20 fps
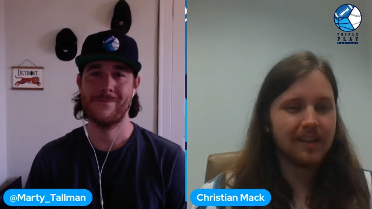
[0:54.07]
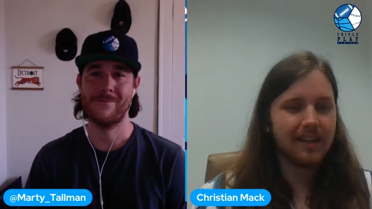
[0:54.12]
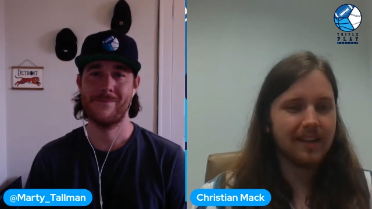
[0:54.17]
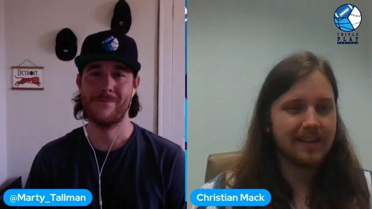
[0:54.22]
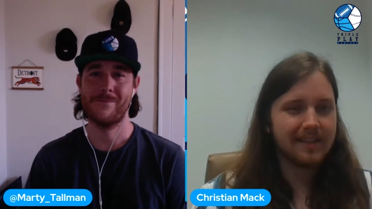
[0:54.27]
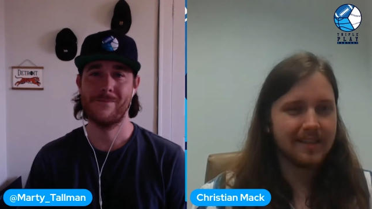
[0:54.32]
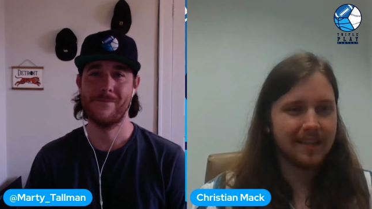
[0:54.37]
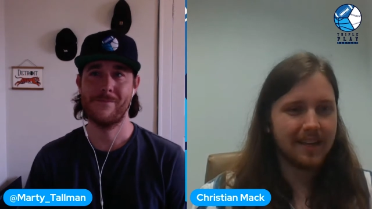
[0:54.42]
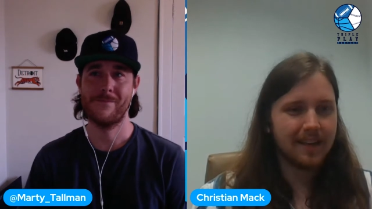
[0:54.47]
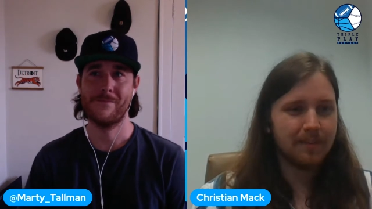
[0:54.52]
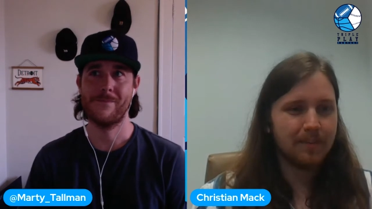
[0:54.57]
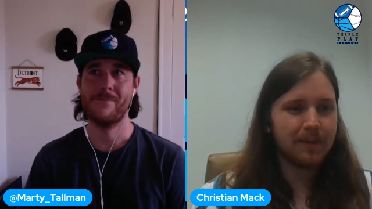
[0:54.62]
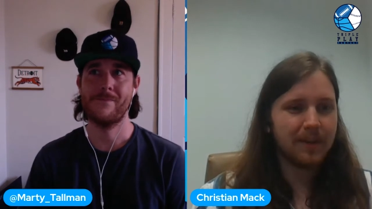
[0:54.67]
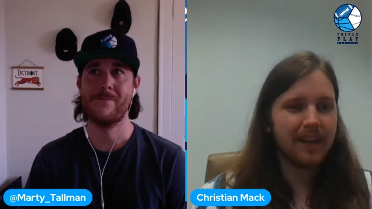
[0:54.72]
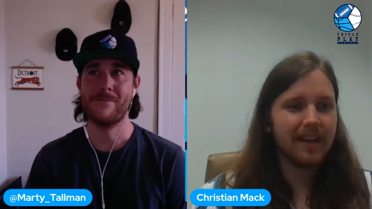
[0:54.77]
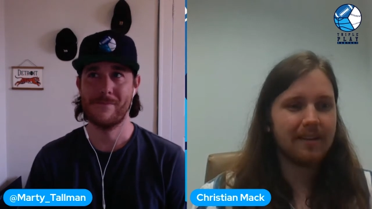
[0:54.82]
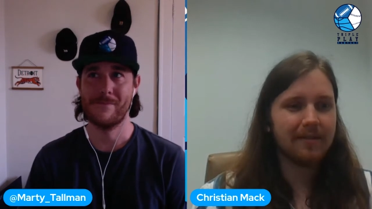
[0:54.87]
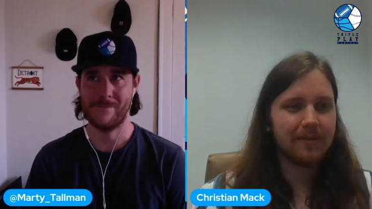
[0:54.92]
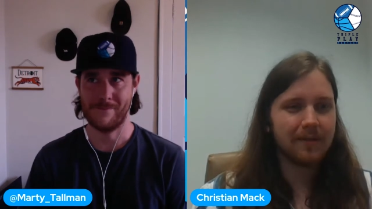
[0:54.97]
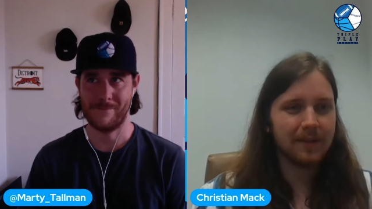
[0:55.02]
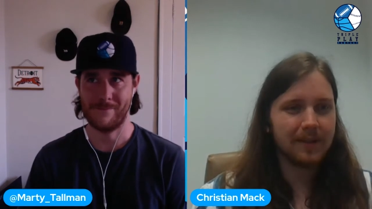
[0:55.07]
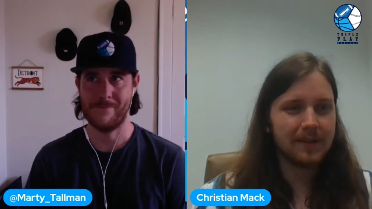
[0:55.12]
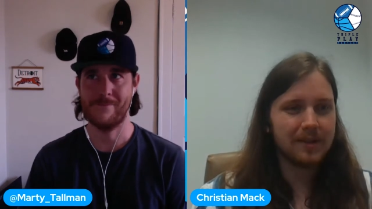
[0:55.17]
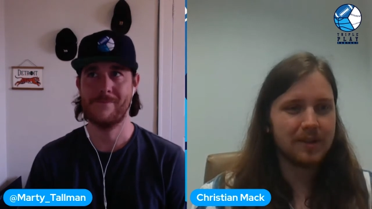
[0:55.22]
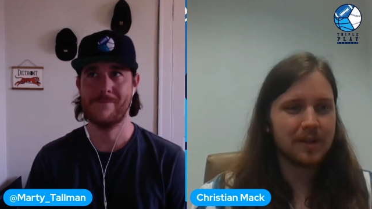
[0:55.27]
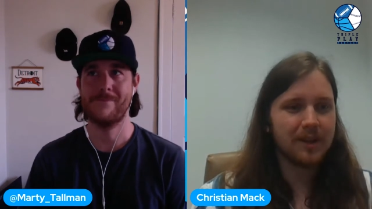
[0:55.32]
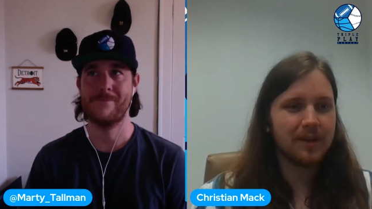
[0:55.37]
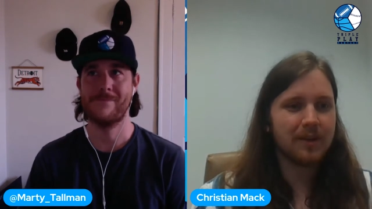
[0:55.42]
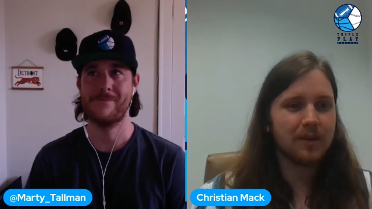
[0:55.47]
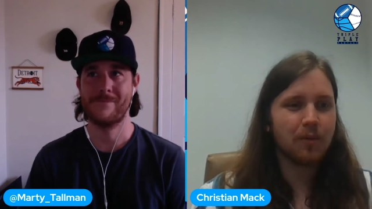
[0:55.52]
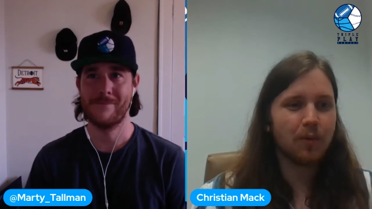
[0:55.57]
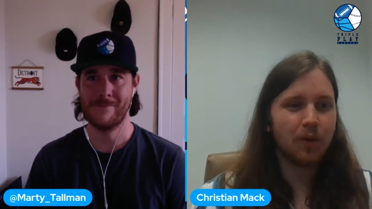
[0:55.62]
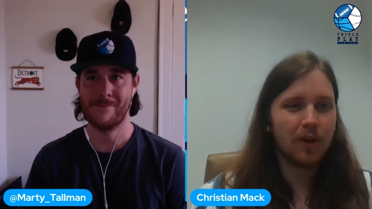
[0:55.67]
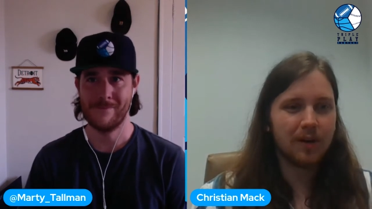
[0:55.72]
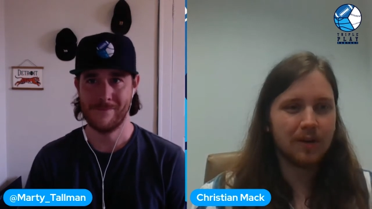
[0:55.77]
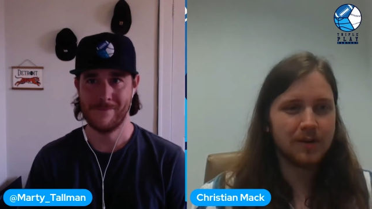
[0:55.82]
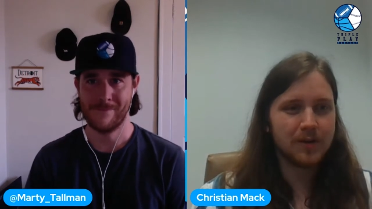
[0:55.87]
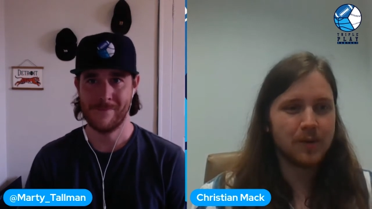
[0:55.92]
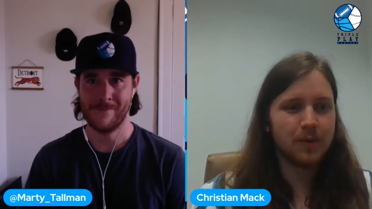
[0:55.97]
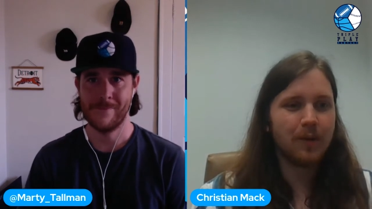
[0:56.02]
Speaker 1: I stayed up late mm-hmm. for the Jared
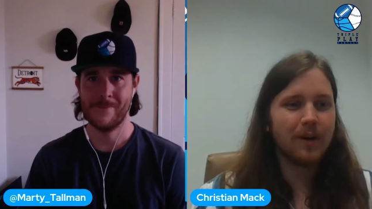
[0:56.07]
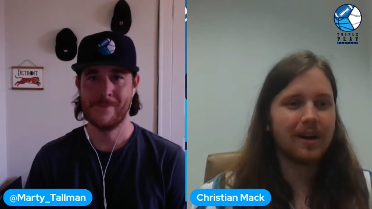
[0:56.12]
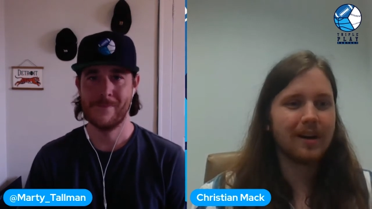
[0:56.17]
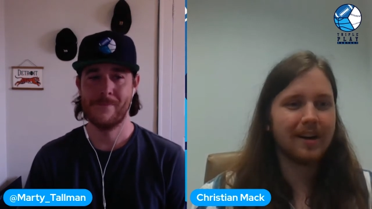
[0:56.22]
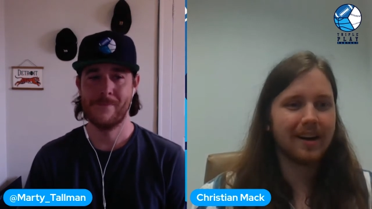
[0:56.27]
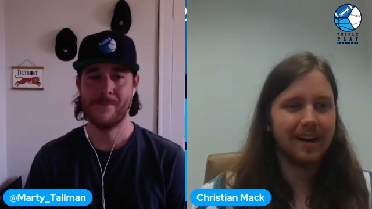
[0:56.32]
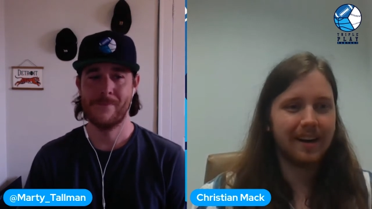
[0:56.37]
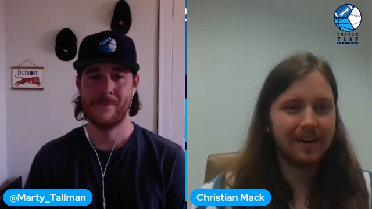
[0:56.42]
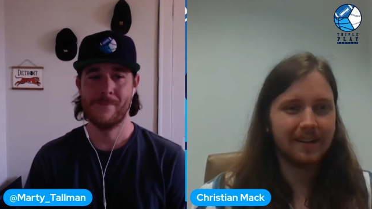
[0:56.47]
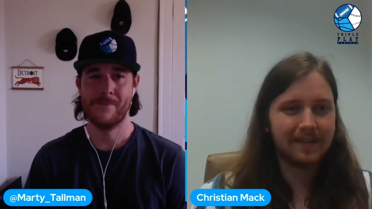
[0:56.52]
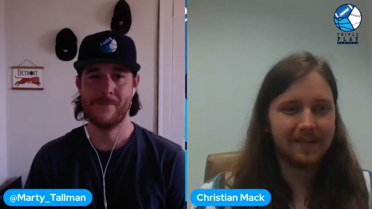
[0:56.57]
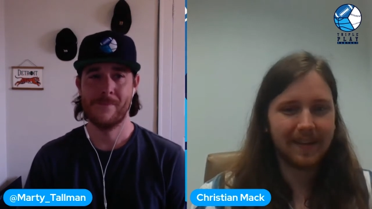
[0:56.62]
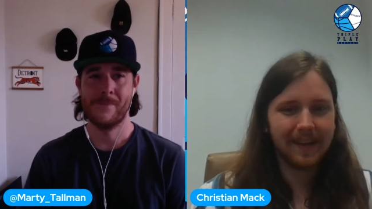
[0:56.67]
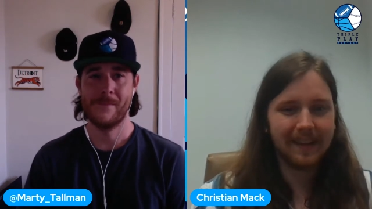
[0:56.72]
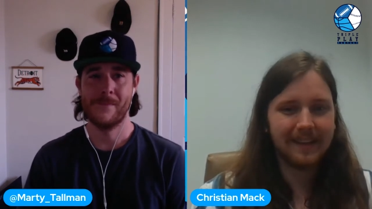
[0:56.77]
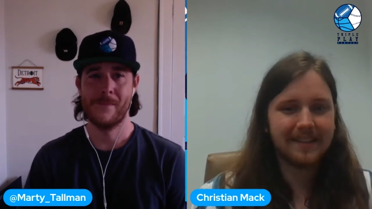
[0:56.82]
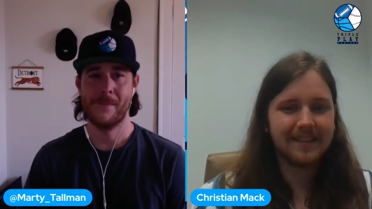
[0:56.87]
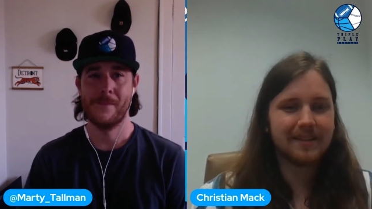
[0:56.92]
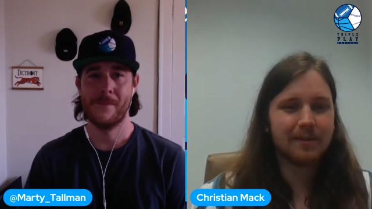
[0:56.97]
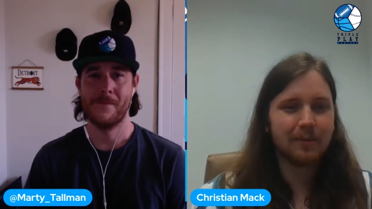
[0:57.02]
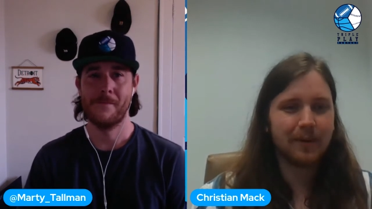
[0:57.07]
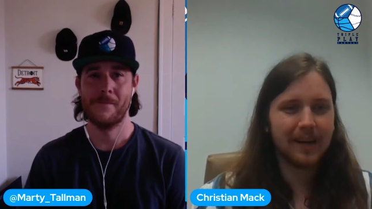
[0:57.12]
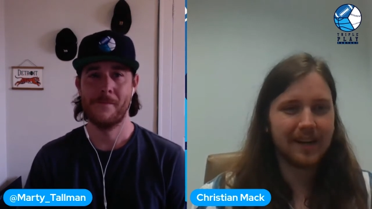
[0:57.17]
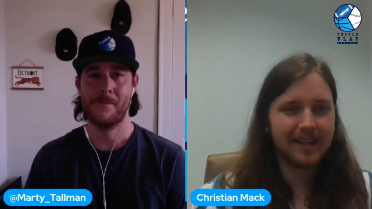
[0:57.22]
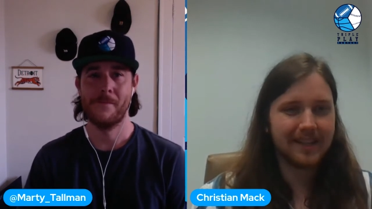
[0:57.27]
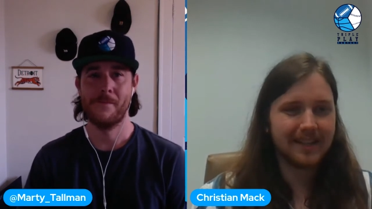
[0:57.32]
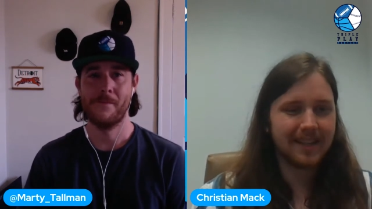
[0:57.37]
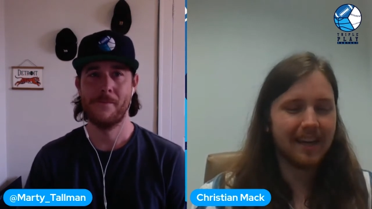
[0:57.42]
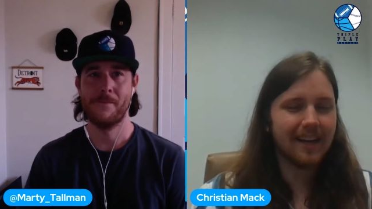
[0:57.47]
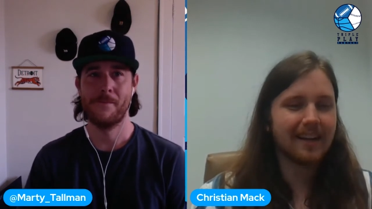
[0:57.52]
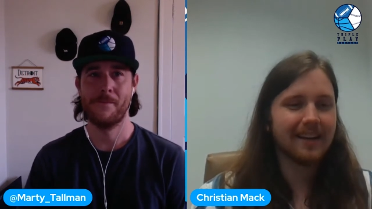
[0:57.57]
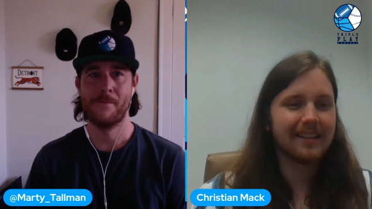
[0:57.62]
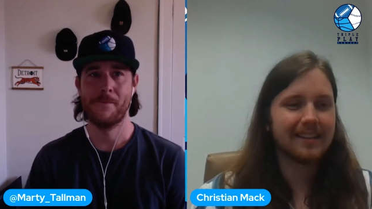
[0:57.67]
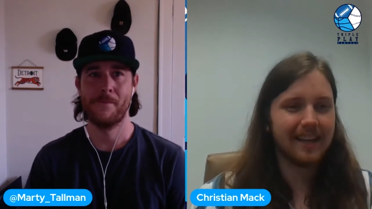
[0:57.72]
Walsh walk off against the White Sox.